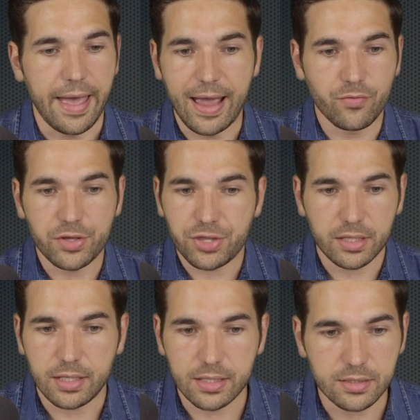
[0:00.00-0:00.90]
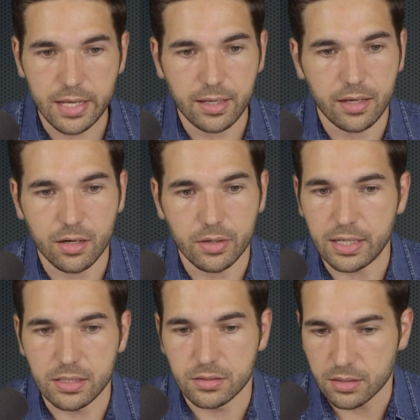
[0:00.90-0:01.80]
everything he is saying here
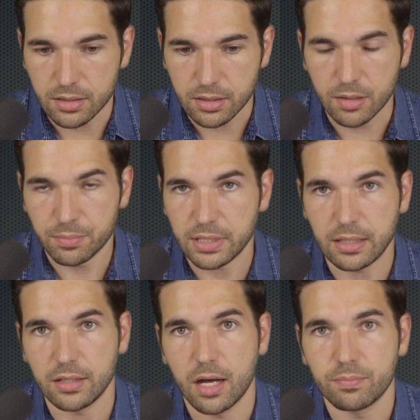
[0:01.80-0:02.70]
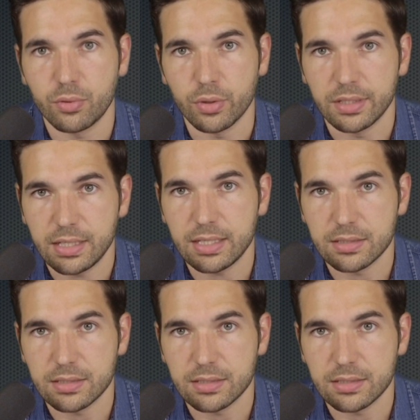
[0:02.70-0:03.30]
is completely on point. He